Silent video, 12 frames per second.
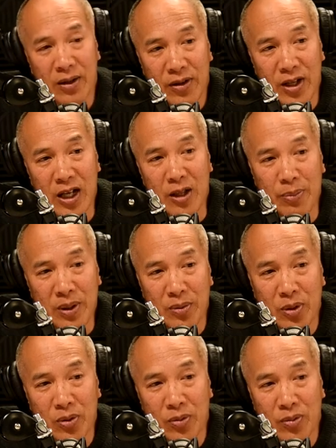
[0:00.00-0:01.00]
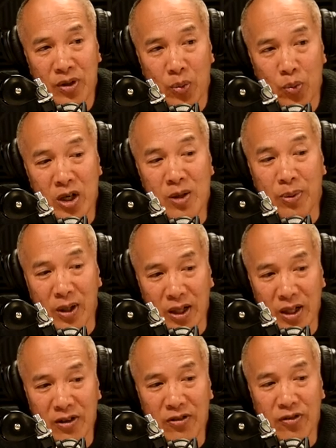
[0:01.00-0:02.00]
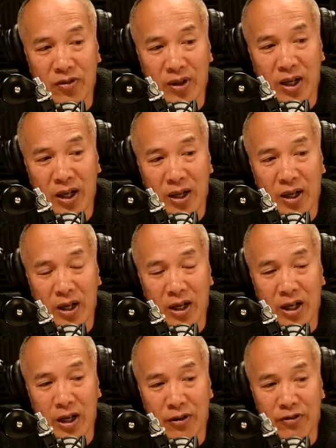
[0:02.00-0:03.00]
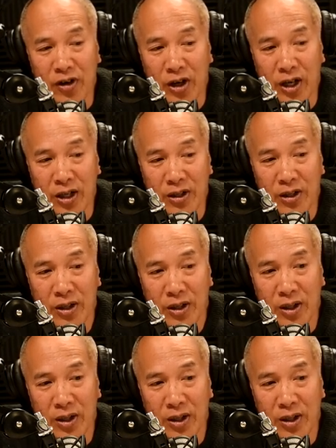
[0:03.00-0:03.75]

they're the people that we believe are going to find,